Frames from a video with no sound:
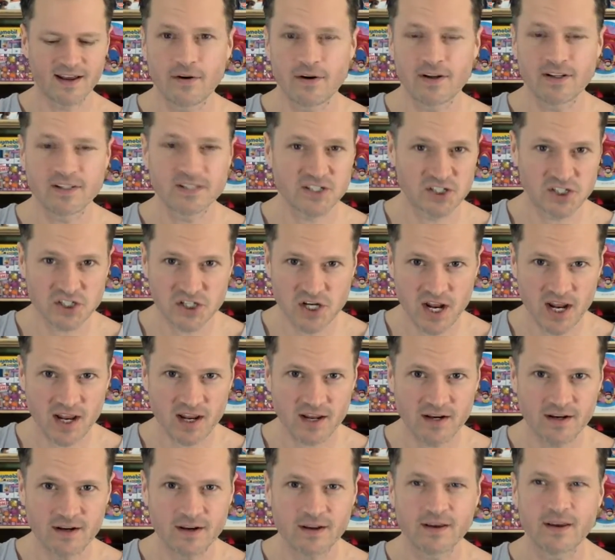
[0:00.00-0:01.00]
It's a
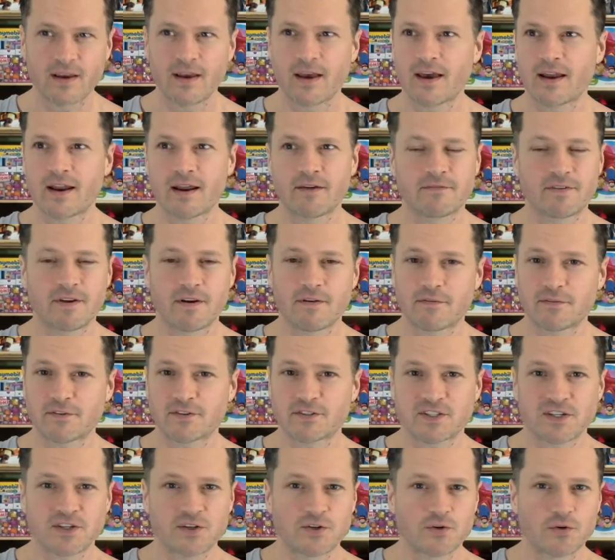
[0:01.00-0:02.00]
chain and I've never
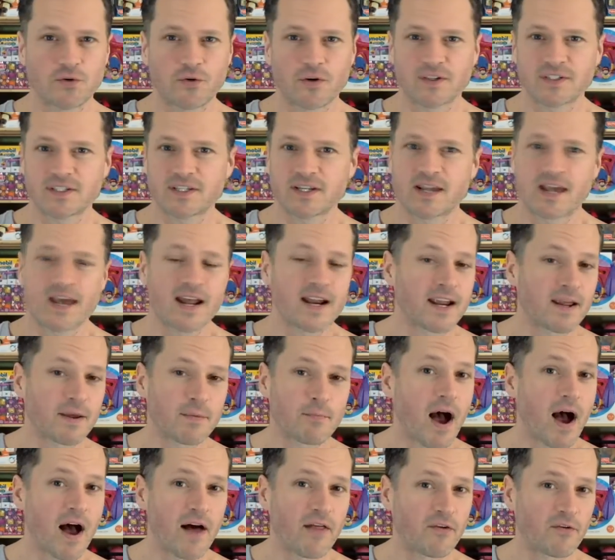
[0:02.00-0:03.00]
seen toys at any
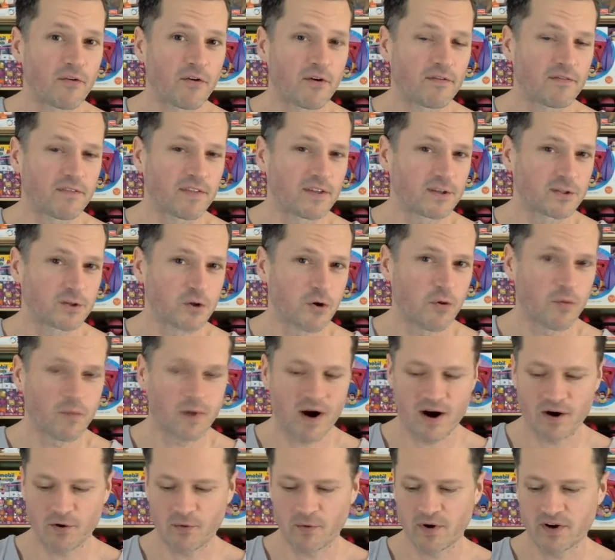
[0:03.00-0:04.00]
other of these Home
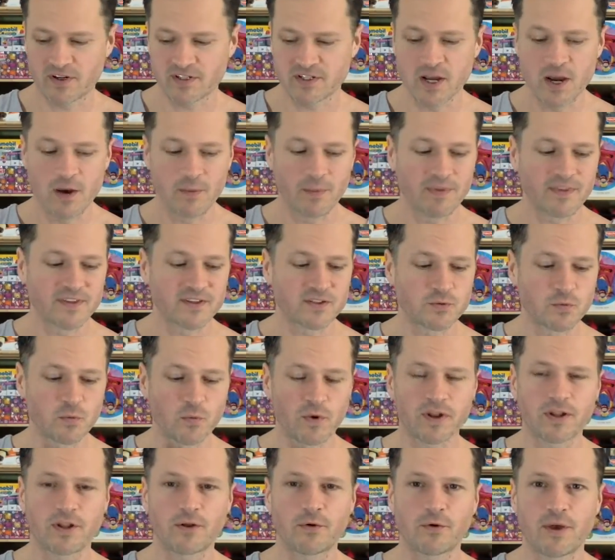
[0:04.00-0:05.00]
Hardwares, but this
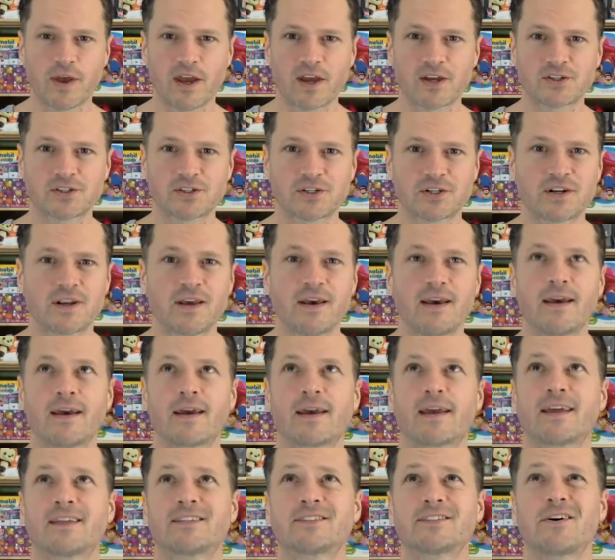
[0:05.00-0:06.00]
one location
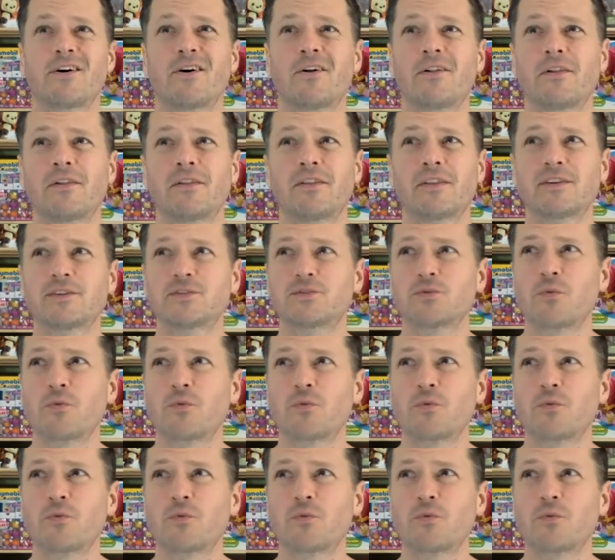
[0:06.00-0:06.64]
gets all these